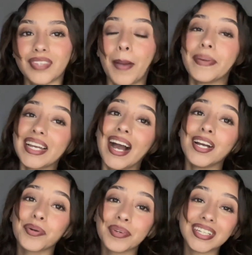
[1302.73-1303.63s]
but yeah i
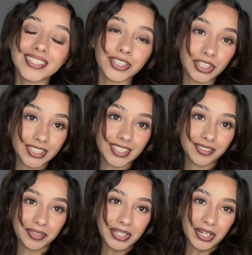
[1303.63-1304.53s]
hope you guys enjoyed today's
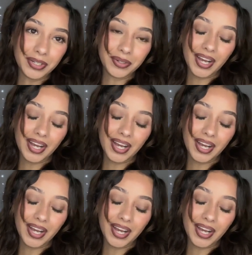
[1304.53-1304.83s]
video